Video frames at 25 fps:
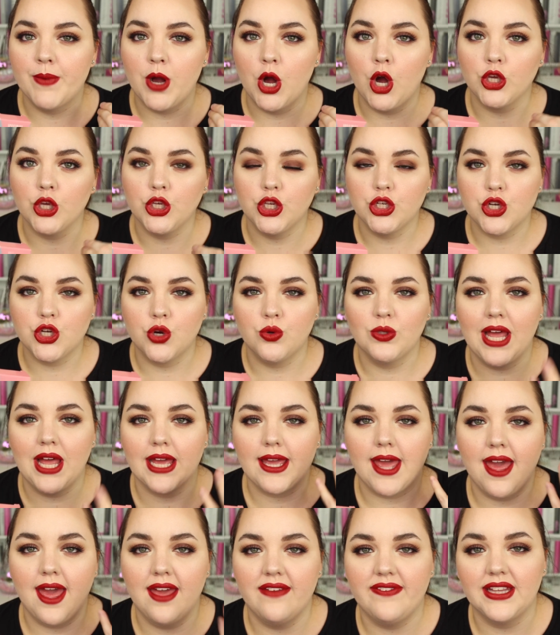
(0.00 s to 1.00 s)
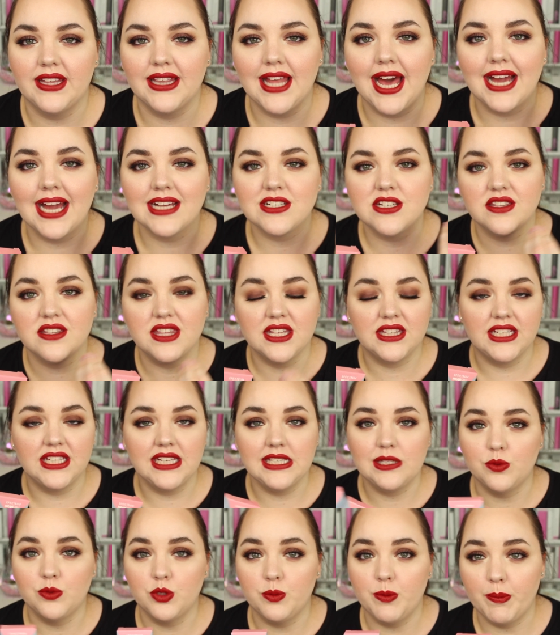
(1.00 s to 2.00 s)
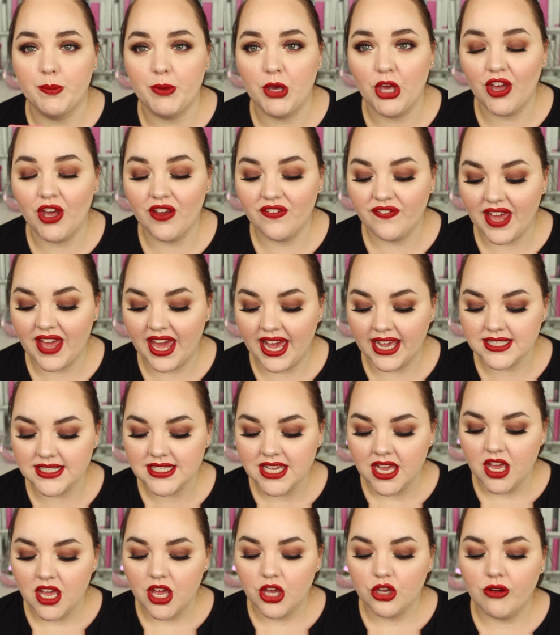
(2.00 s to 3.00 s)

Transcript: or you don't like a heavy lash, I think these would be perfect.